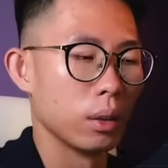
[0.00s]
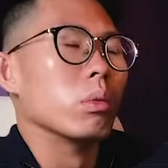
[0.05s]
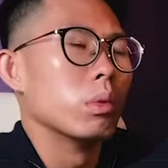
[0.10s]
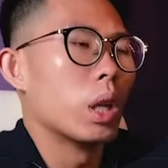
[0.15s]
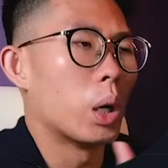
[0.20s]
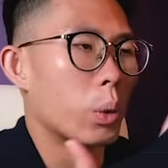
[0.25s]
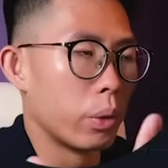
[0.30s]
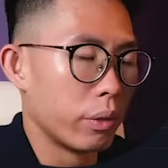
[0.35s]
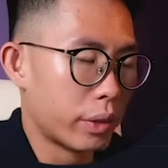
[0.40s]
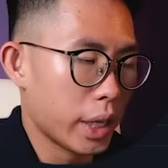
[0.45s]

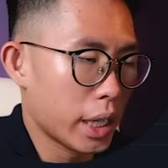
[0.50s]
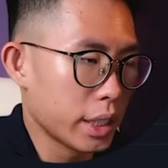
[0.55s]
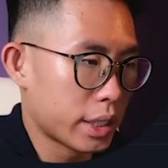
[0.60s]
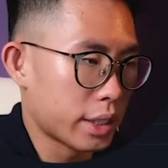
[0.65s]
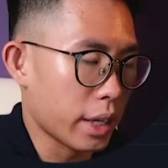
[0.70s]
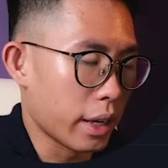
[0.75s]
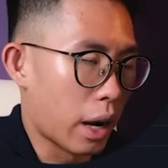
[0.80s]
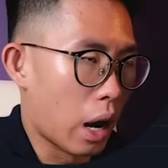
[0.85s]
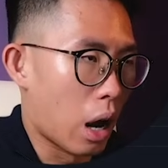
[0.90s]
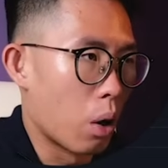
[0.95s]
Now with that
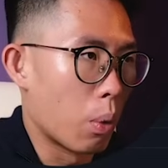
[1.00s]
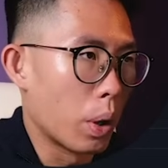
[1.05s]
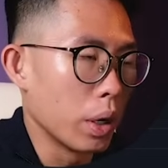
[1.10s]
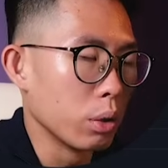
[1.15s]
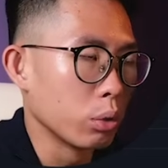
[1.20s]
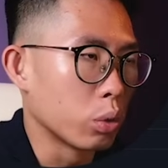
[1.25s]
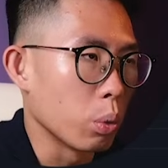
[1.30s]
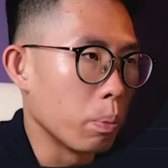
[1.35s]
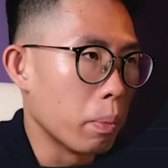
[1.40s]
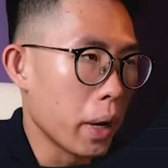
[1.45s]
said, I want
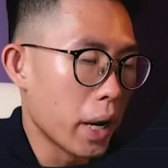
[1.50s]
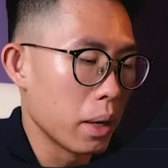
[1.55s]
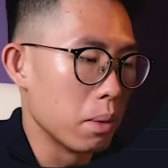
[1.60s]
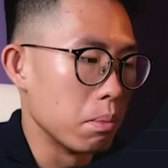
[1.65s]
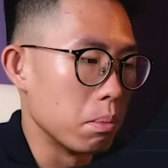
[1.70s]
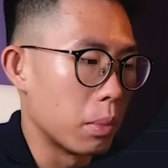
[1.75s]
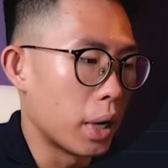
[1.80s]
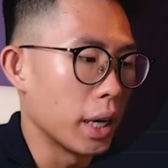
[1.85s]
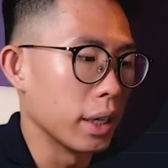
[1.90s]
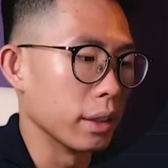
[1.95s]
you to bear
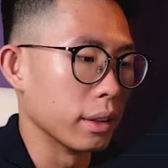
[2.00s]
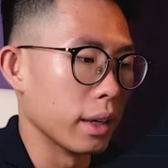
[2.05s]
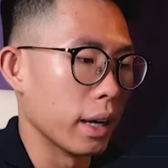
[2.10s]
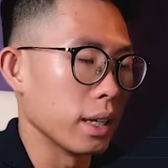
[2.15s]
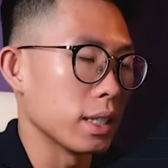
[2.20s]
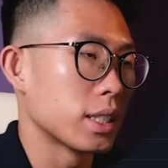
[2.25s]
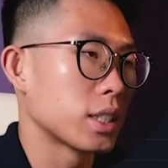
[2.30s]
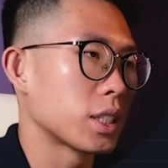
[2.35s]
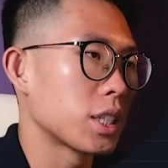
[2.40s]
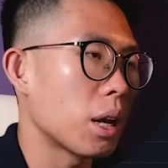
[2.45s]
in mind
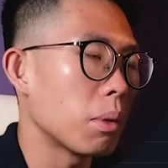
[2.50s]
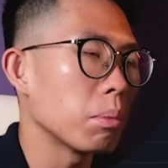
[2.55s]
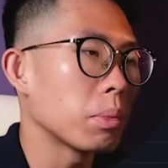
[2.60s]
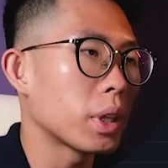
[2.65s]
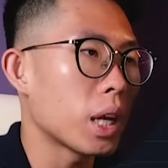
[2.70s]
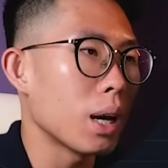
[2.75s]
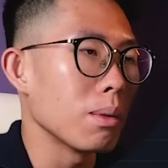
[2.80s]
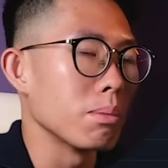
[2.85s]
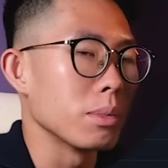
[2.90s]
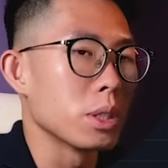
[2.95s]
that
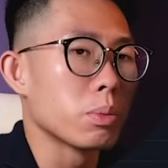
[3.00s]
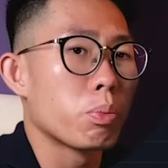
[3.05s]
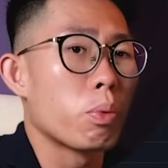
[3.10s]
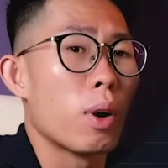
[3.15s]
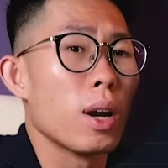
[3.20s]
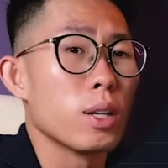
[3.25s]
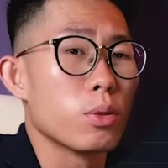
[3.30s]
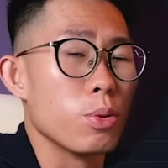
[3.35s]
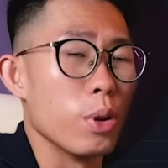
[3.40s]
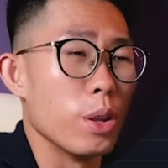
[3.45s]
sometimes
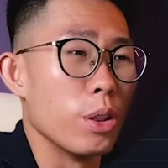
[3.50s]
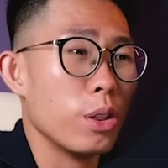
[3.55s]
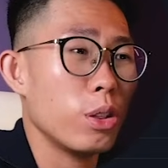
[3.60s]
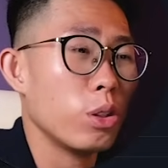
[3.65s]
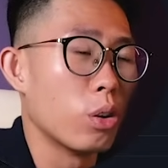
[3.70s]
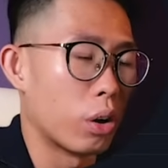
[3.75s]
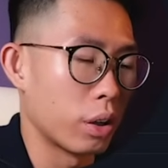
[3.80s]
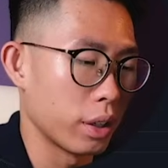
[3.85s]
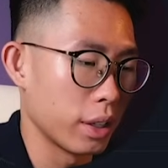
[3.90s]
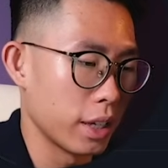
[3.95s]
price will
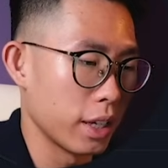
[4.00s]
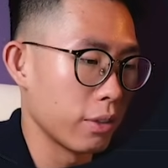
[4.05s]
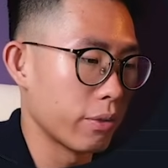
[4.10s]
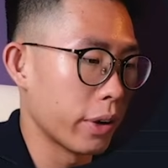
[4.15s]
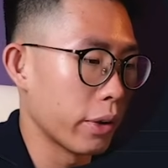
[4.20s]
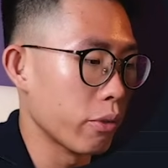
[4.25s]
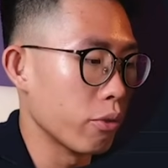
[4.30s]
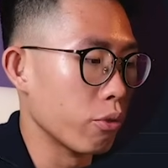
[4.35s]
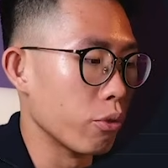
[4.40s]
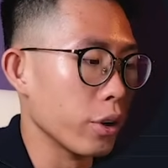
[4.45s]
not
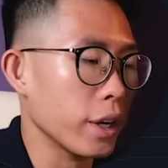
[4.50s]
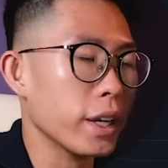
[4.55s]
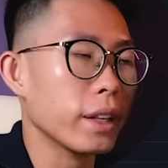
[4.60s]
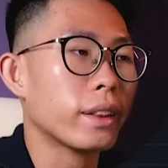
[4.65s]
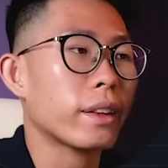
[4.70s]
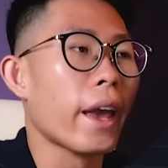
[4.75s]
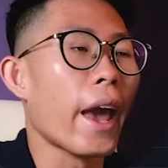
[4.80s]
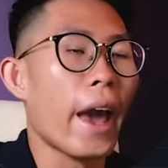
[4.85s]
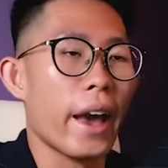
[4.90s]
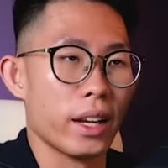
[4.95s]
even
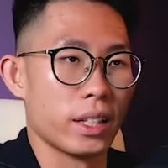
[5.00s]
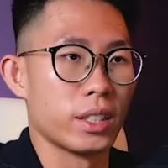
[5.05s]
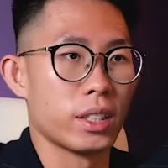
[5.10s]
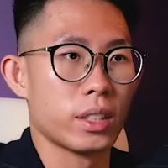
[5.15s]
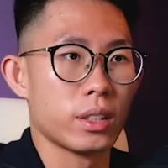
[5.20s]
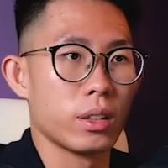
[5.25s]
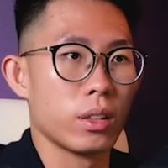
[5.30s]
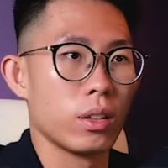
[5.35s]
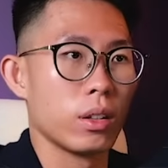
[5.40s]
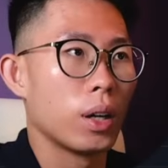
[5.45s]

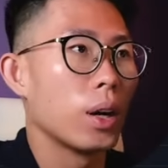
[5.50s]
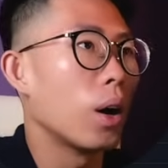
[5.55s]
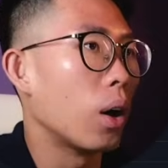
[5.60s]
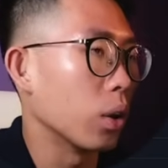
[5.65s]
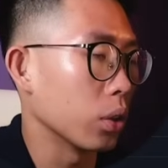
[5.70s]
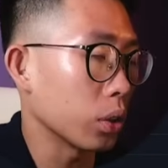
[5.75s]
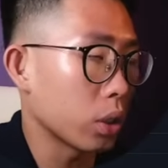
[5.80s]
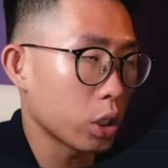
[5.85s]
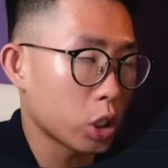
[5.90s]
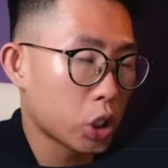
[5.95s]
retest
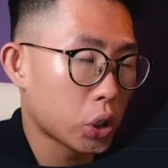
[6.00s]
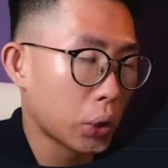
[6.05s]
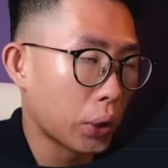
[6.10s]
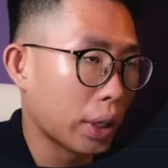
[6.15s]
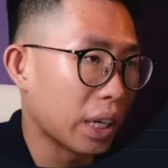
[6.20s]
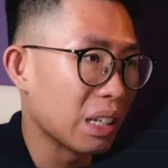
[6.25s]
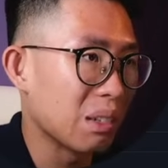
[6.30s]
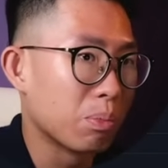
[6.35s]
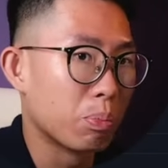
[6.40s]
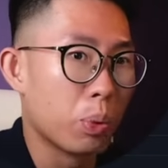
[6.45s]
or not show
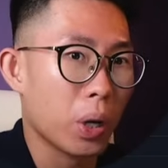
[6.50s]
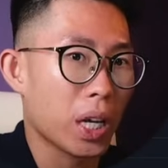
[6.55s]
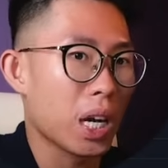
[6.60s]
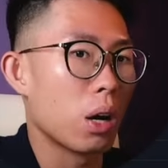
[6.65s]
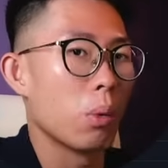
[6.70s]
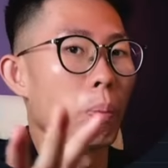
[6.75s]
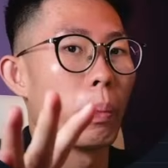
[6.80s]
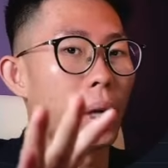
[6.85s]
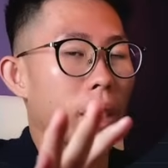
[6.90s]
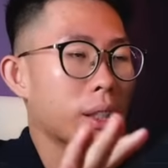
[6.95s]
any
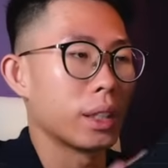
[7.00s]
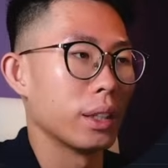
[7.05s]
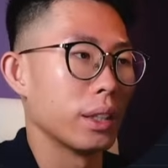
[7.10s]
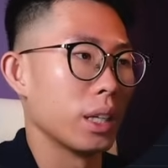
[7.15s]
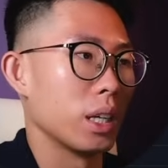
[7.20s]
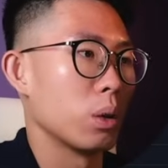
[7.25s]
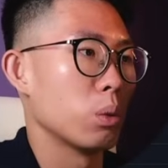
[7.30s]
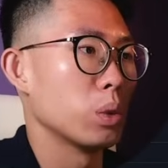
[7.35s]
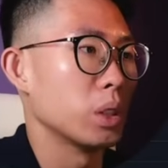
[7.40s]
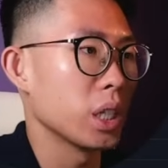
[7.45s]
breakout pattern.
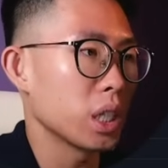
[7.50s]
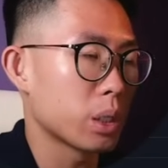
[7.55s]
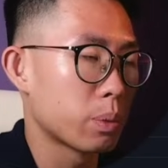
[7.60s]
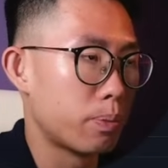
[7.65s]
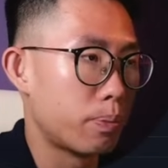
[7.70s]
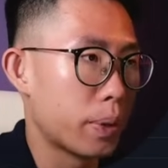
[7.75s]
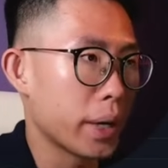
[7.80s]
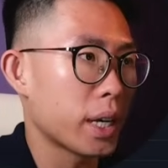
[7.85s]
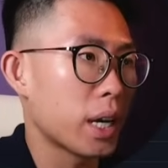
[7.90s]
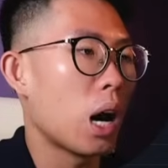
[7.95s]
It will
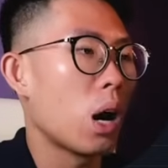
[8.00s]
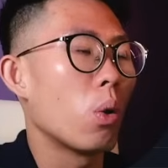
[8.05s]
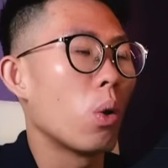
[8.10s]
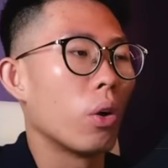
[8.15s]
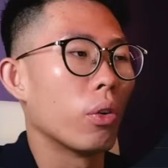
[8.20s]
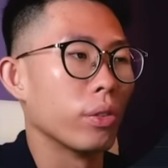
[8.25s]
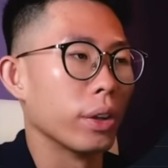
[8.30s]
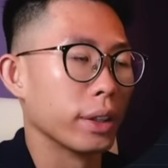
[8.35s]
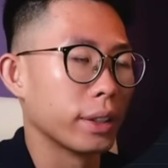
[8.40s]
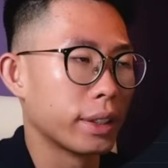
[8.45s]
just break out
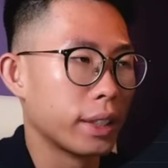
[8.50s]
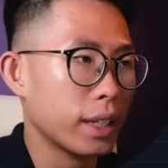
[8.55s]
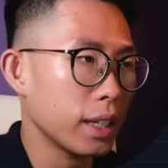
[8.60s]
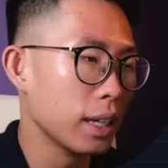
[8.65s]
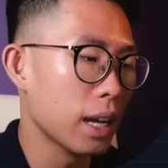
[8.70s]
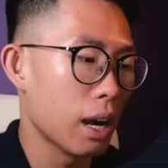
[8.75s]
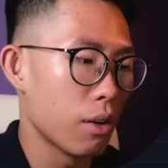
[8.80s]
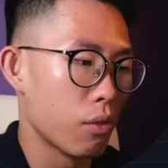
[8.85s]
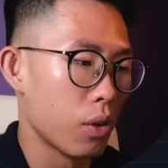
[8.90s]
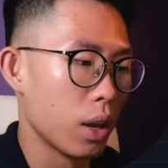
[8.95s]
of the
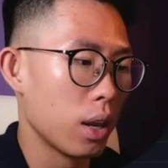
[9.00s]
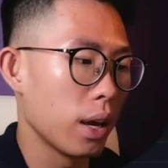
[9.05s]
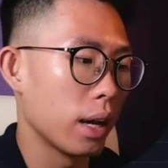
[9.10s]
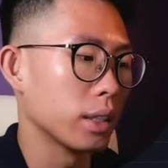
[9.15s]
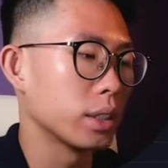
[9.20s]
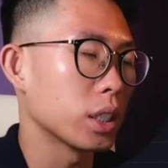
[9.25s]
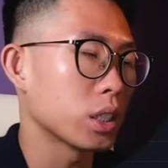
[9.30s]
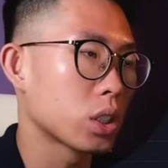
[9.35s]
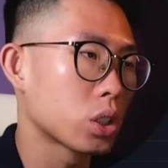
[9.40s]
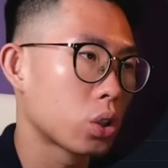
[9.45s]
key level
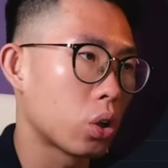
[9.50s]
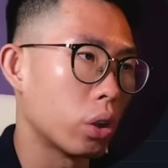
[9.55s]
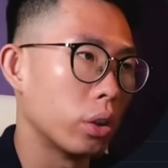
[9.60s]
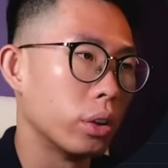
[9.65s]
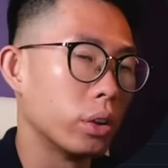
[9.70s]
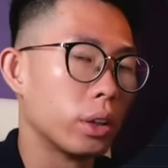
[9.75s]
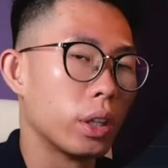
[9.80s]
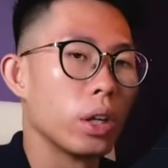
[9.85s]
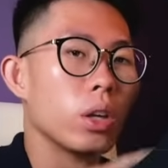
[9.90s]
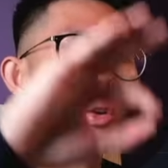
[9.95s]
and just
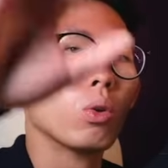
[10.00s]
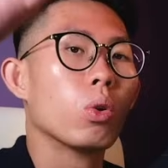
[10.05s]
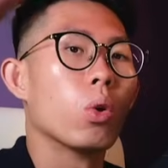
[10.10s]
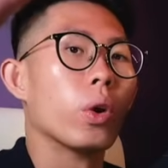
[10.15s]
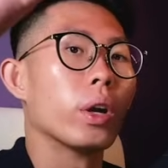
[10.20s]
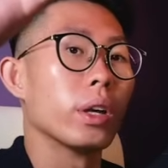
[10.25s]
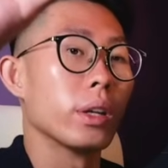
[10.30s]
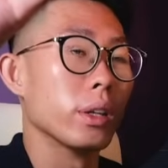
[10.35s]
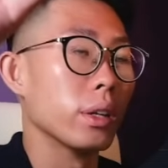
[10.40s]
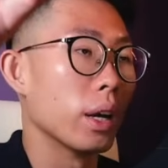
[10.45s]
continue
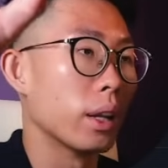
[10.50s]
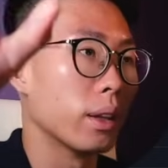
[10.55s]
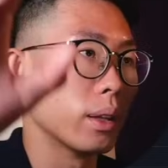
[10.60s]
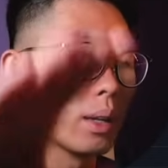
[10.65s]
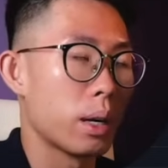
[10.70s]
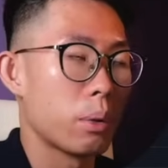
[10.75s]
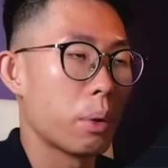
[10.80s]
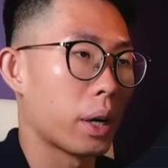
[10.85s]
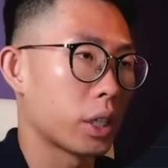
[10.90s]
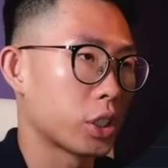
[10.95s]
going in that
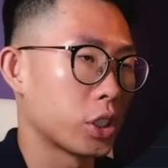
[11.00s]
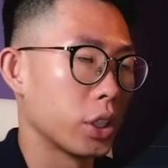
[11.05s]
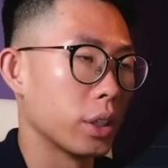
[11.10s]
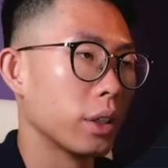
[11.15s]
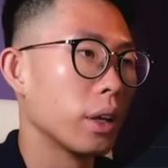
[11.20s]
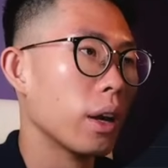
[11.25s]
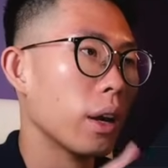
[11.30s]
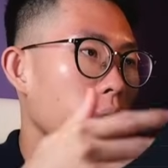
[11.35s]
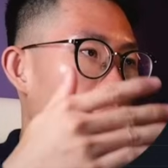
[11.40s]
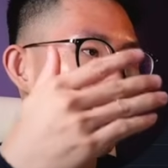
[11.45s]
direction.